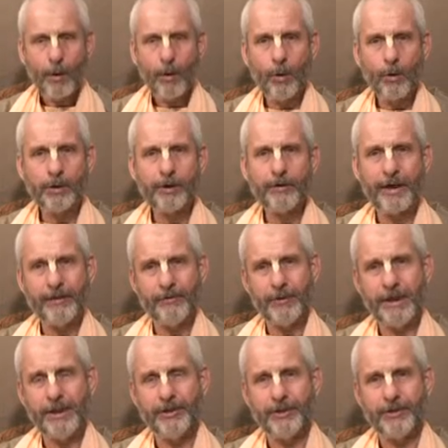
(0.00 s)
All the great
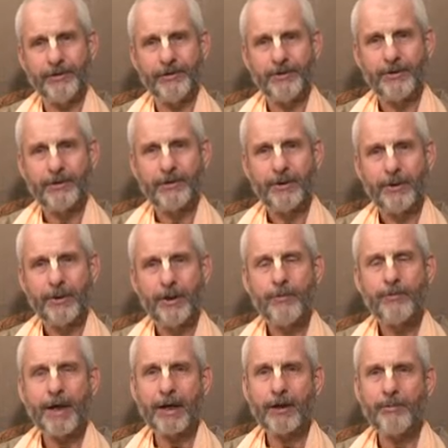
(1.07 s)
religions
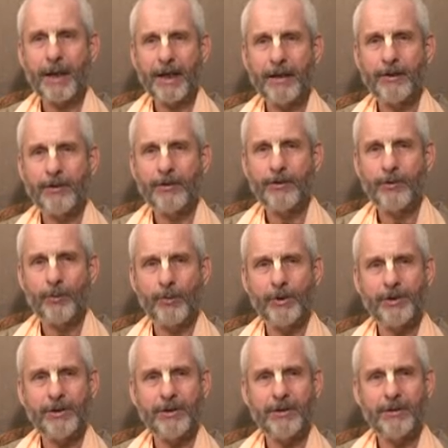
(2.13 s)
recommend that
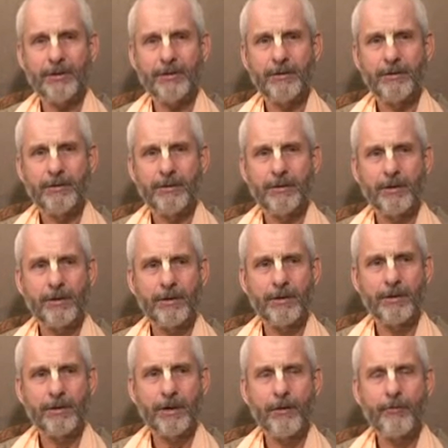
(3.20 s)
we should
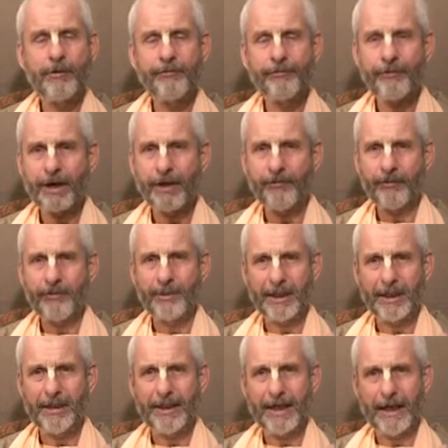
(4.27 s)
refrain from
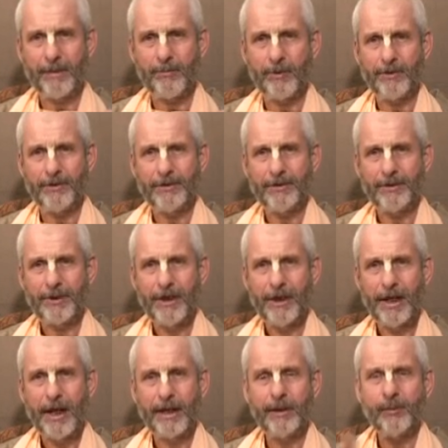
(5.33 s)
killing animals
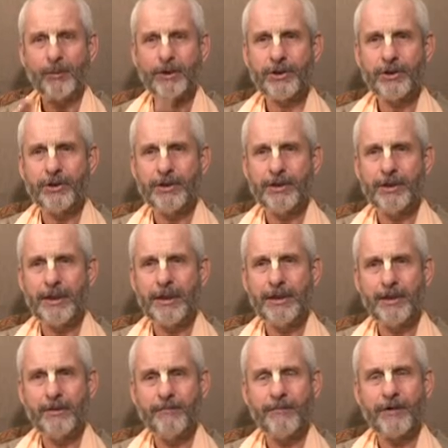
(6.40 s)
and that we should
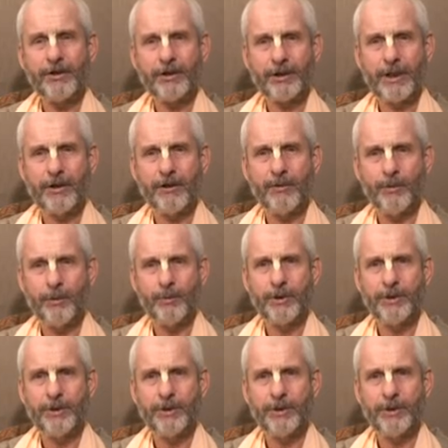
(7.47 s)
eat vegetarian